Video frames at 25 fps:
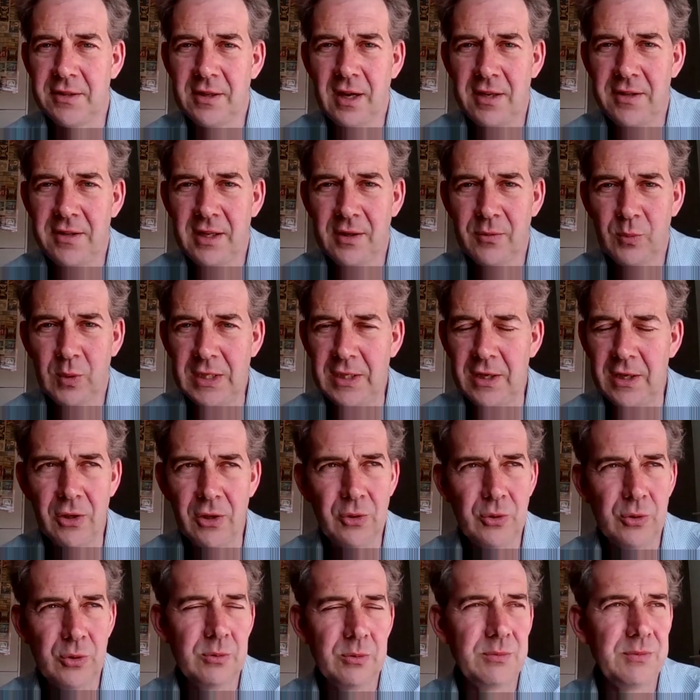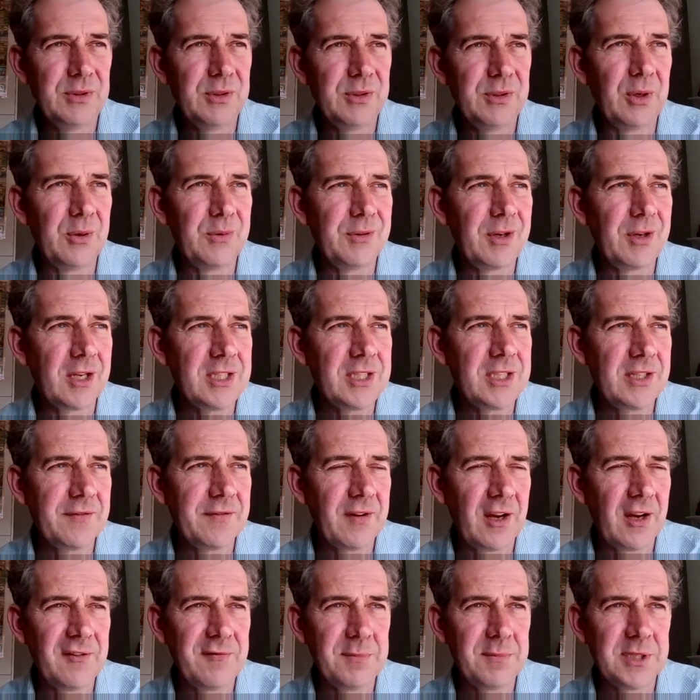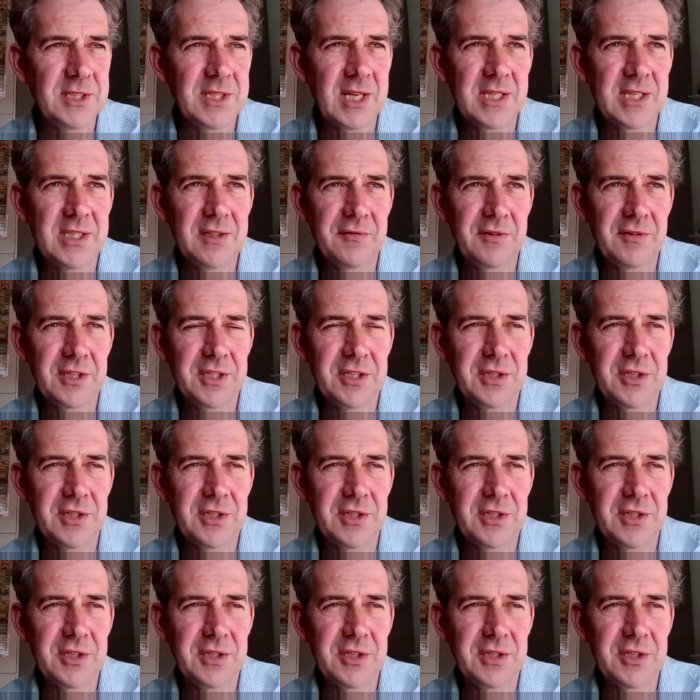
I, I think we know, you know 95%